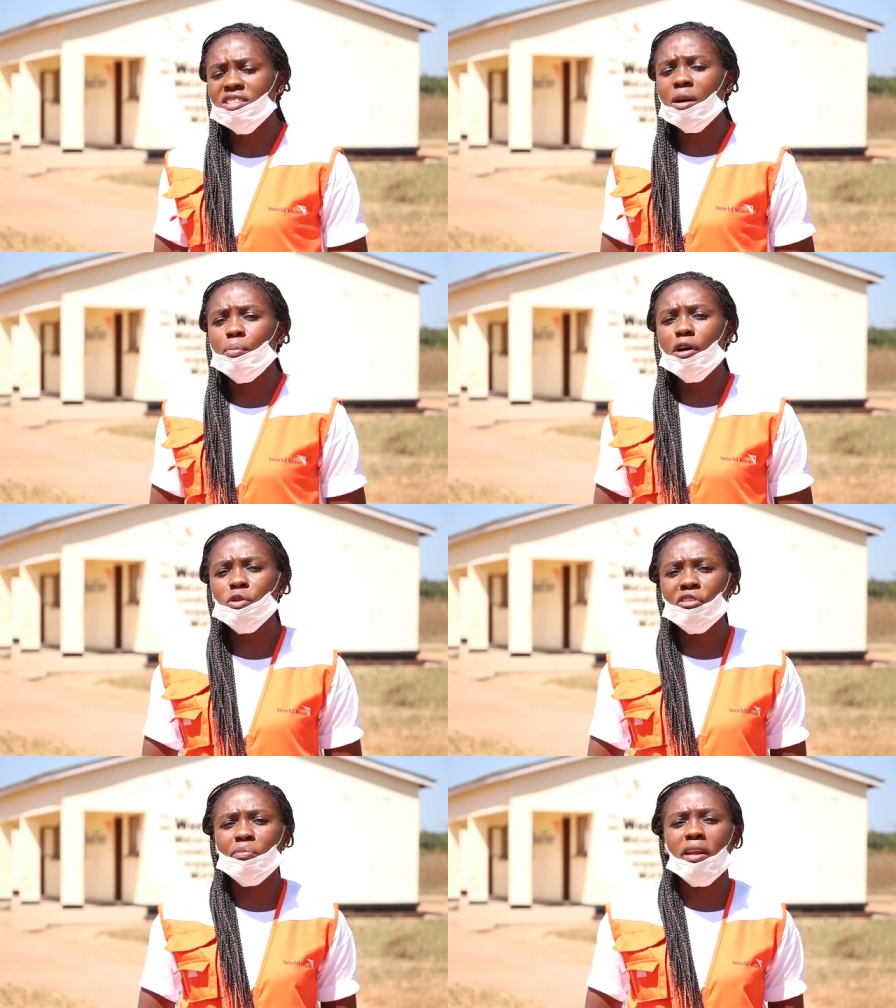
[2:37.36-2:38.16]

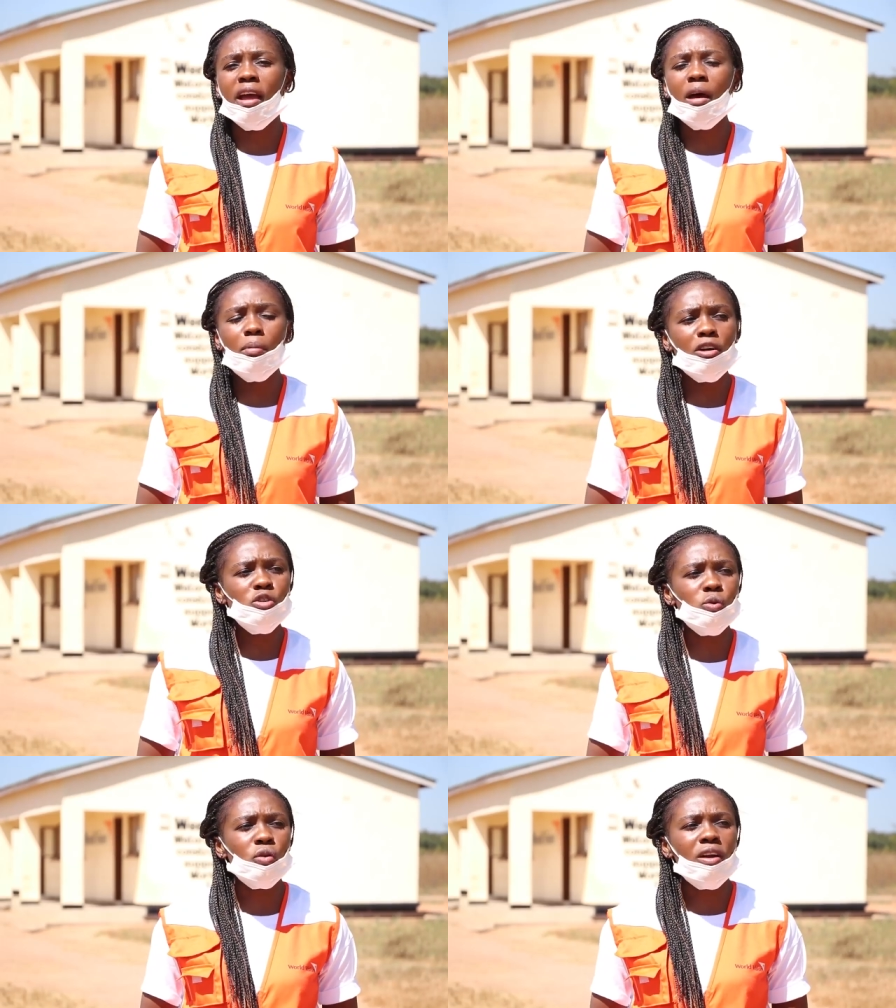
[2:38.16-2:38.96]
support, we've been able
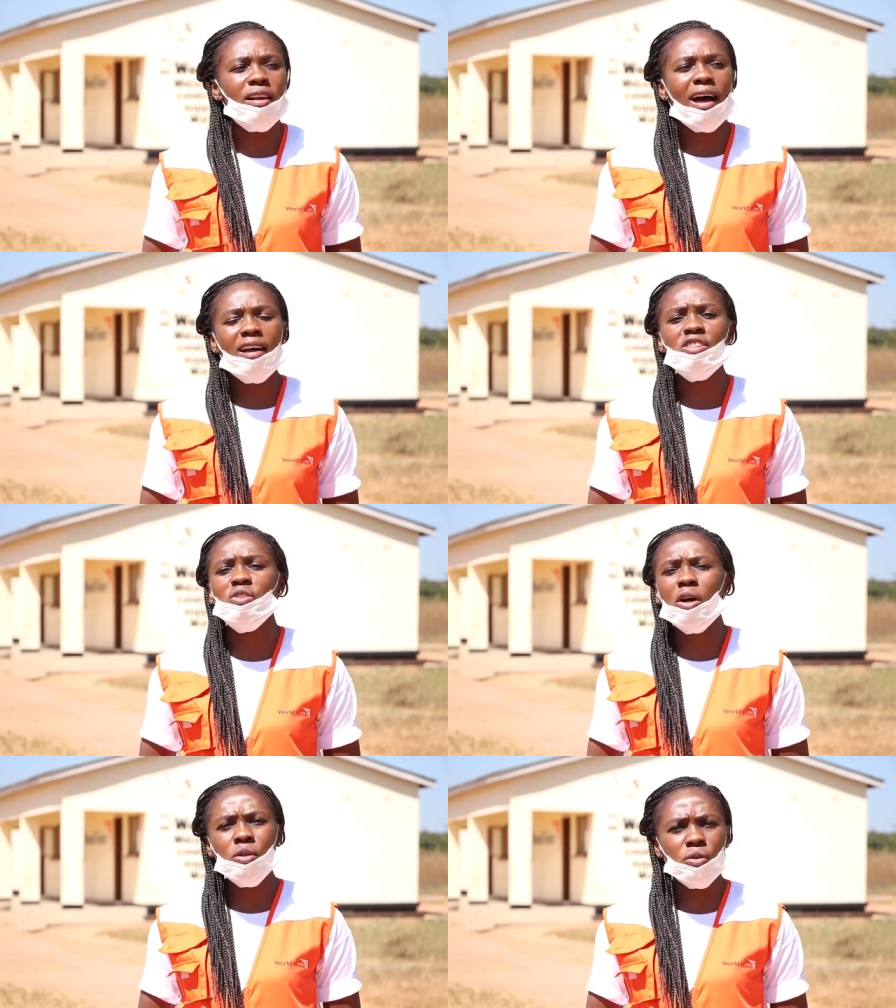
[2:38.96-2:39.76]
to conduct
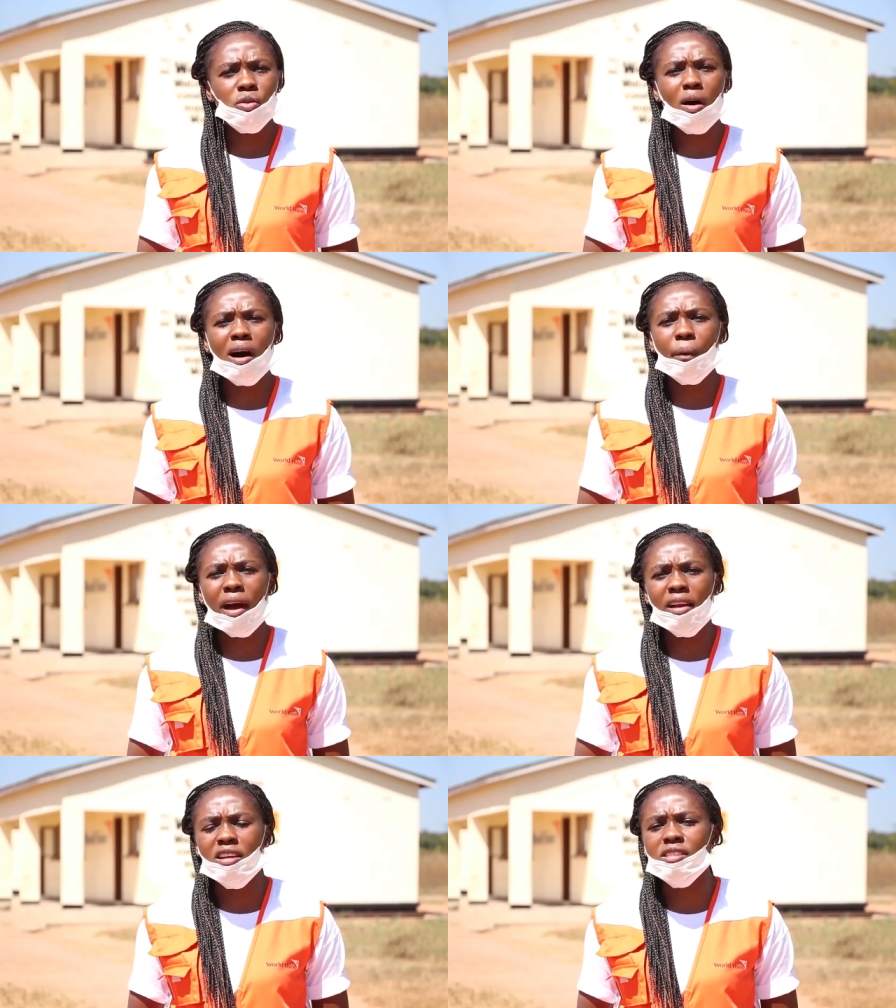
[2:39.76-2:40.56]
door-to-door -door
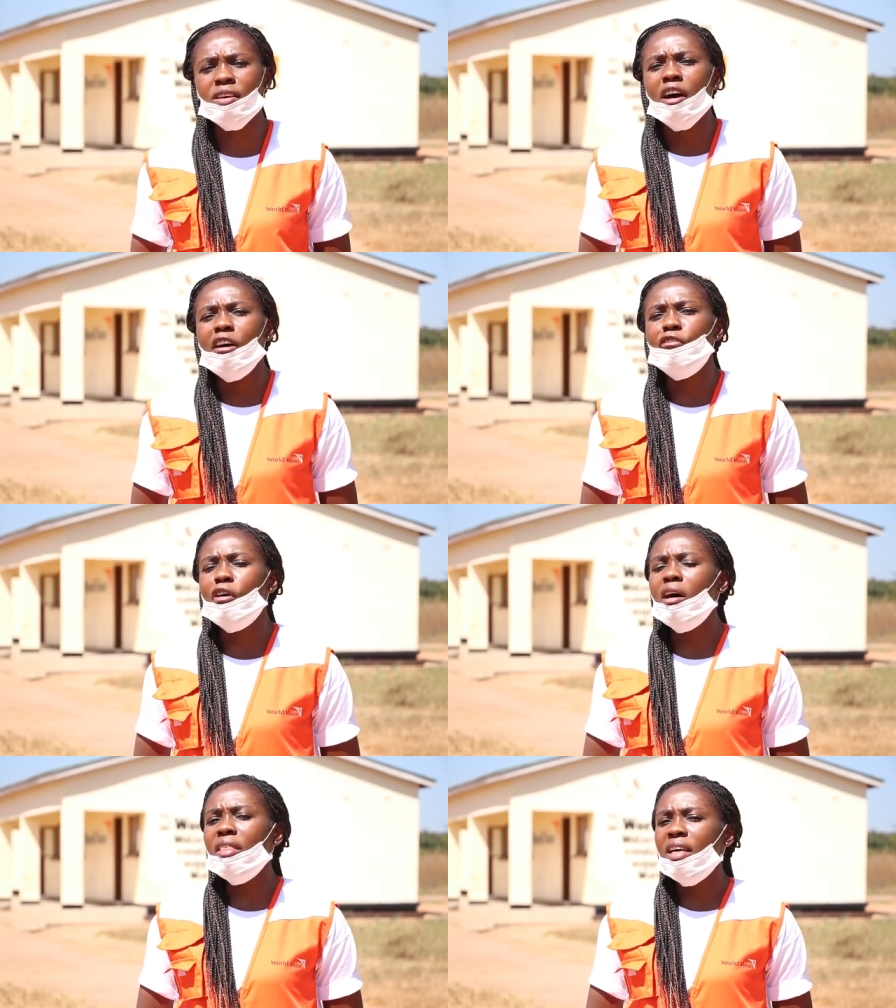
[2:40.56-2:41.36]
awareness
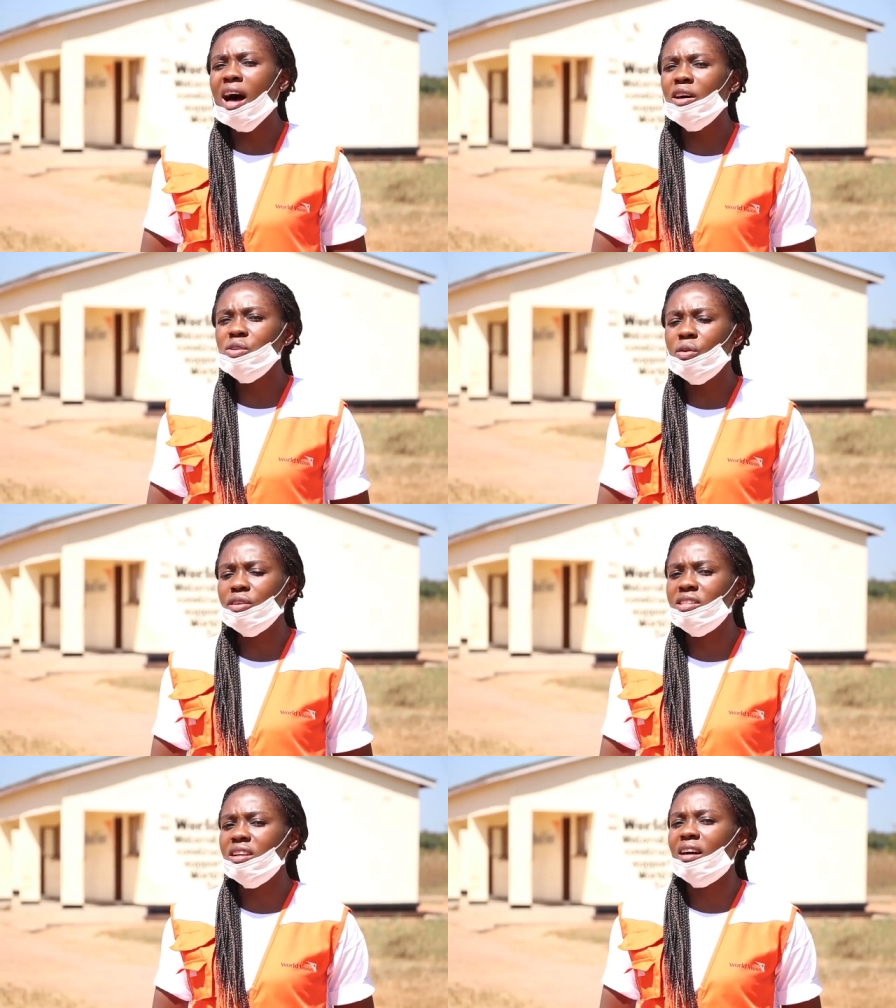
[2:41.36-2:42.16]
for all the
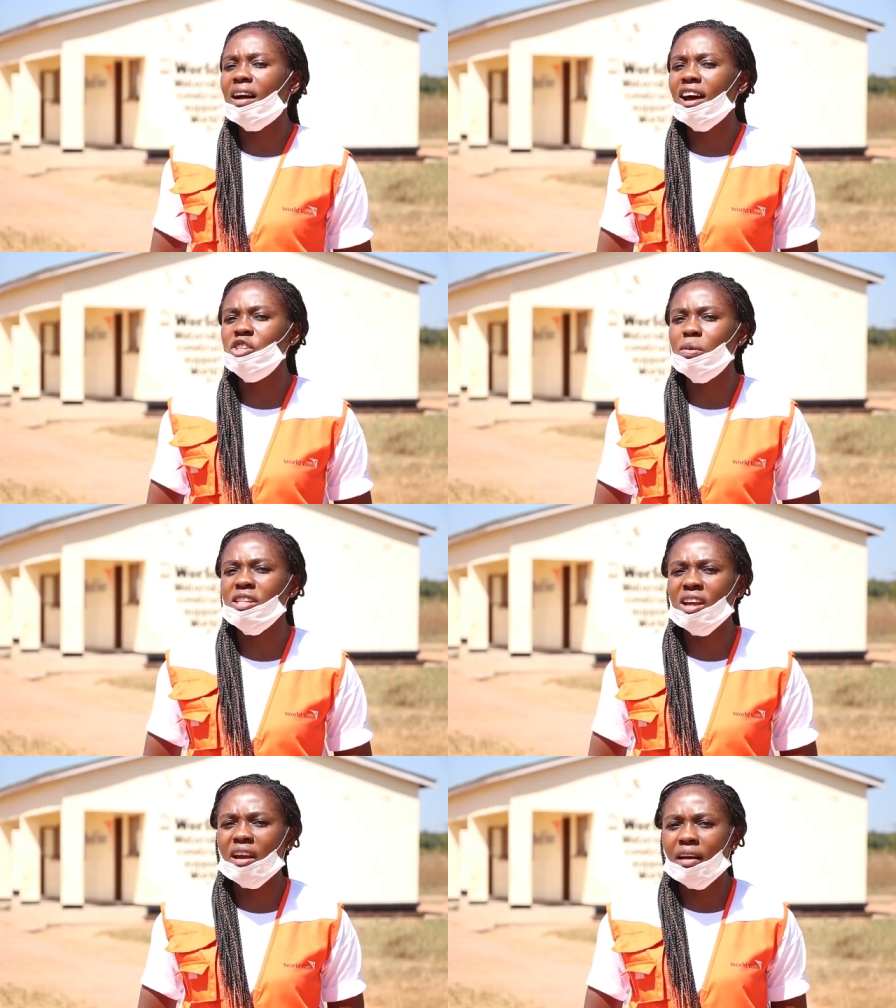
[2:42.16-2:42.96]
households in our
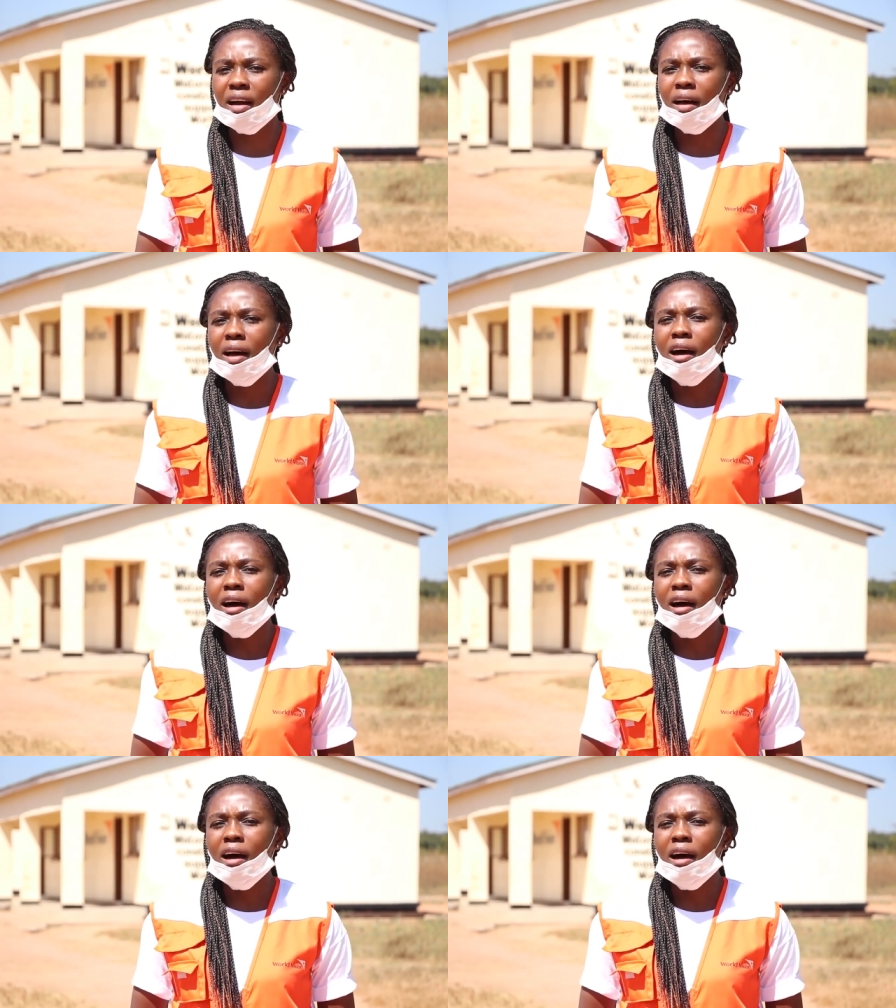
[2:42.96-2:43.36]
catchment area.